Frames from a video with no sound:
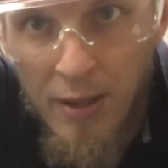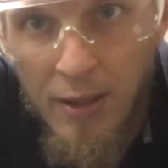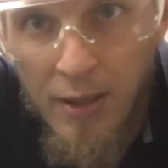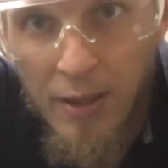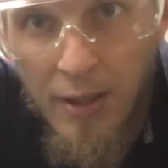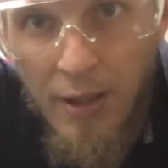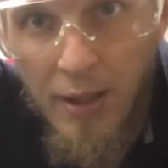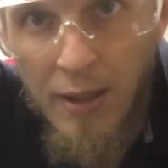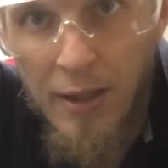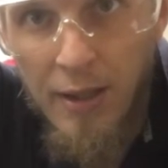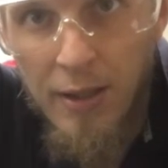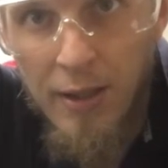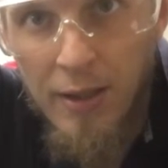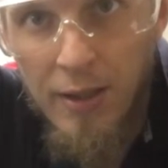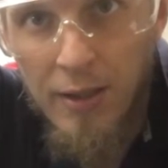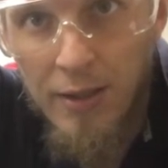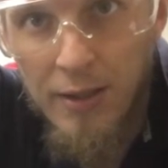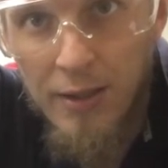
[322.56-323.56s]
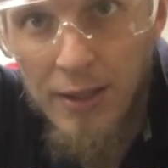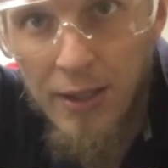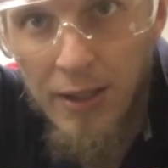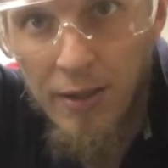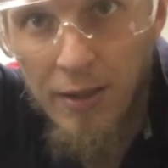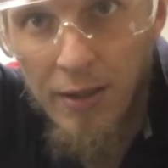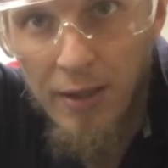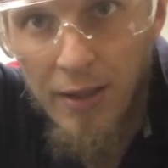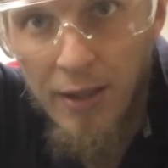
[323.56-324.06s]
Okay, you can kind of see
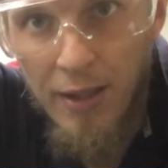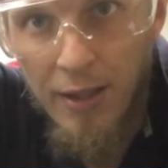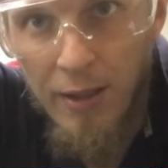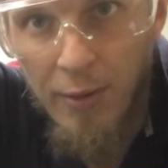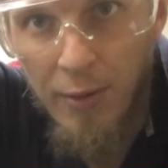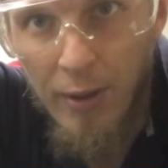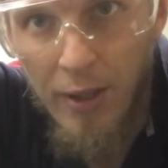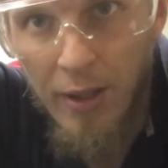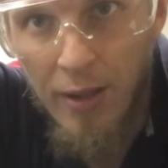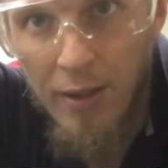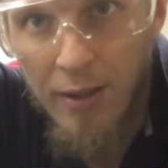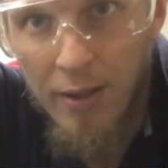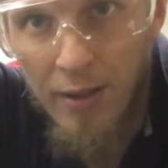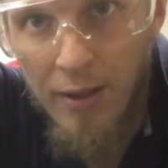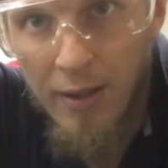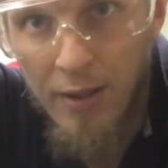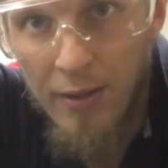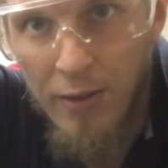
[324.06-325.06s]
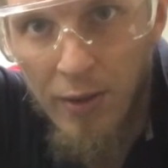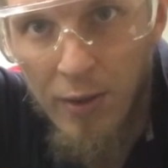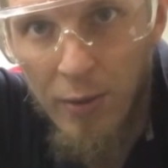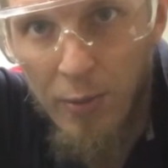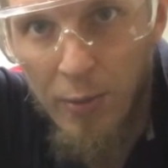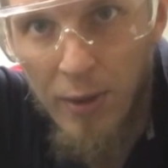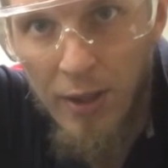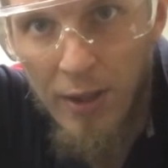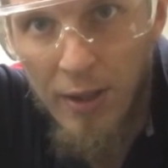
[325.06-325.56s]
it. There we go. Here's a good
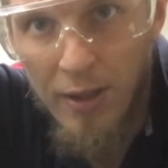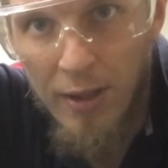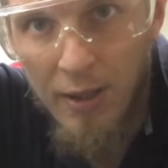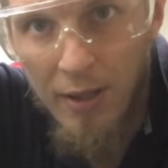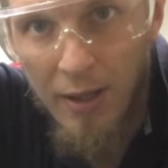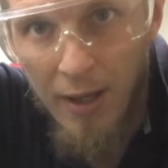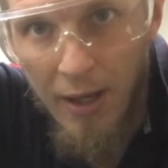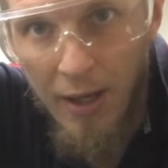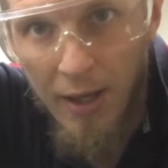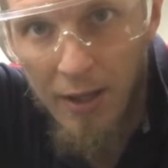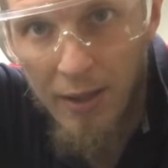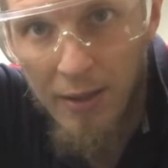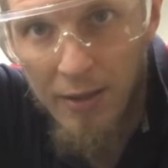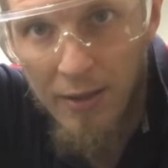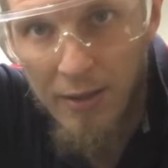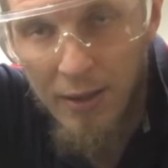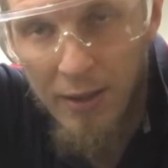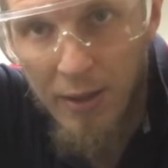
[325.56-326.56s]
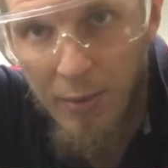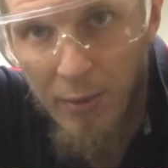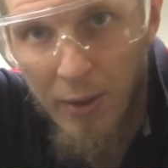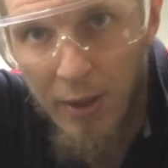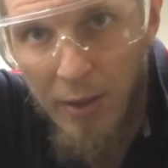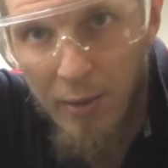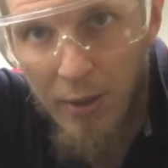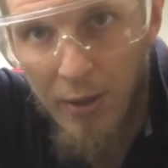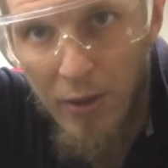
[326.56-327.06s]
one. Okay, there we
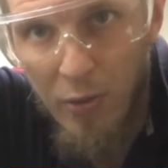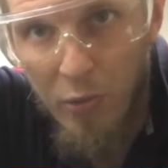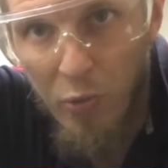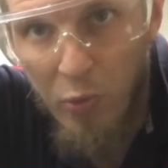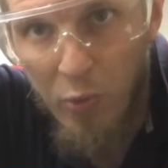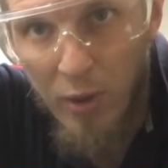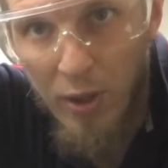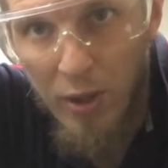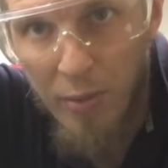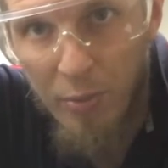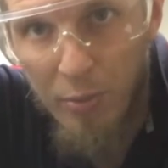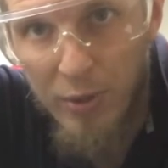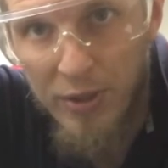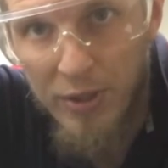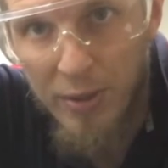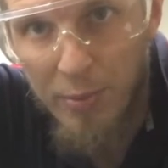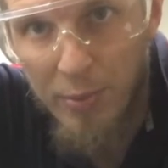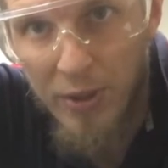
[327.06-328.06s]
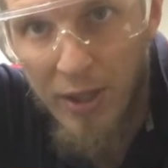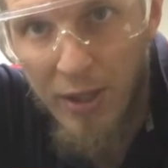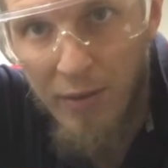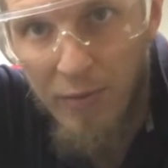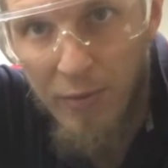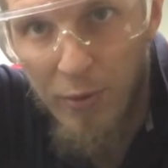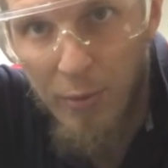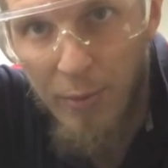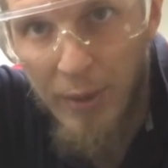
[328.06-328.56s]
go. We got a precipitate
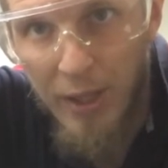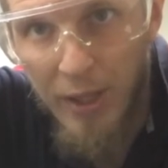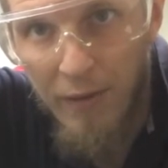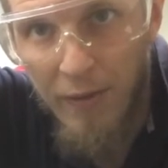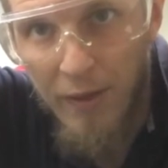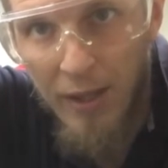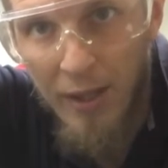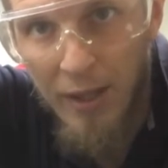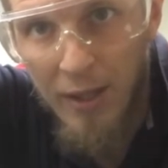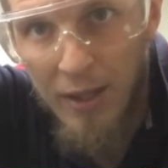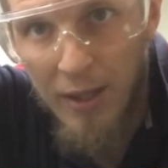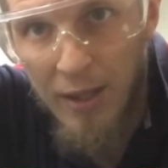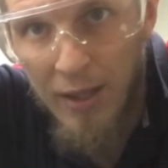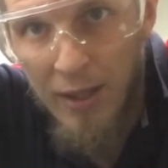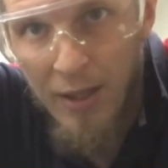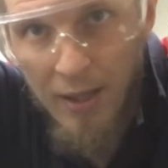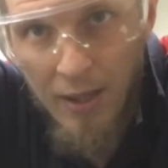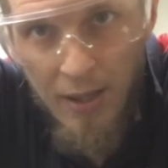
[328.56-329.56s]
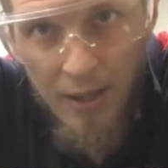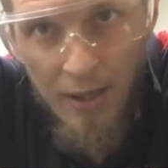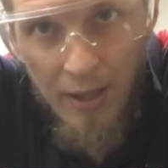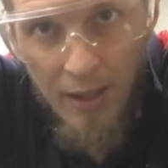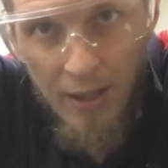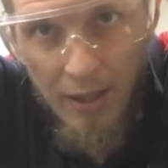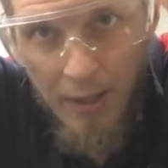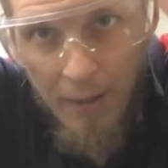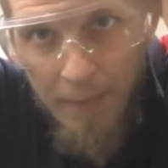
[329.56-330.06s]
forming in there.
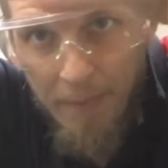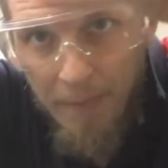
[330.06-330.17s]
Okay,